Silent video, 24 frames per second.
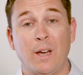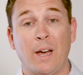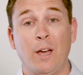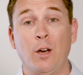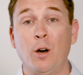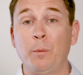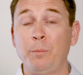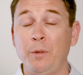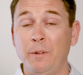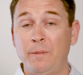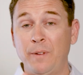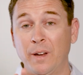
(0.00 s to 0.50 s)
I
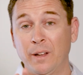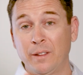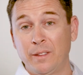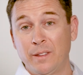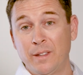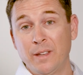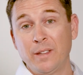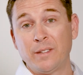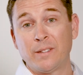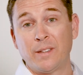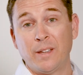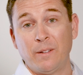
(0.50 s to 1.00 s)
hope you found
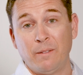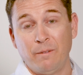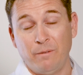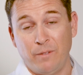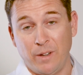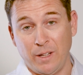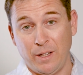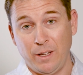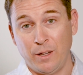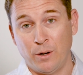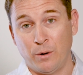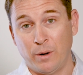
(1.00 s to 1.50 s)
this
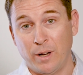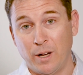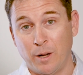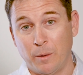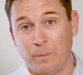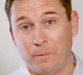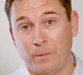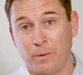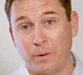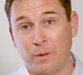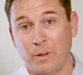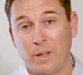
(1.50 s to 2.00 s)
video
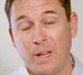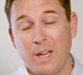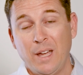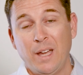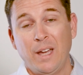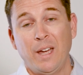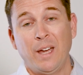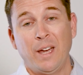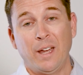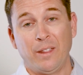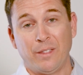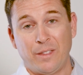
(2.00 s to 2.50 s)
helpful,
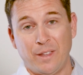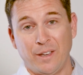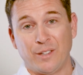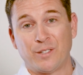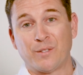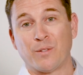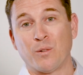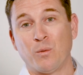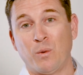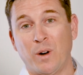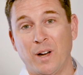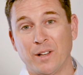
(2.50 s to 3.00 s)
and
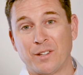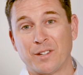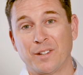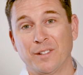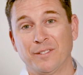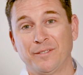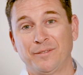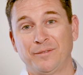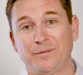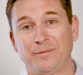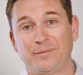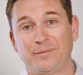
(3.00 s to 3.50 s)
thanks for watching.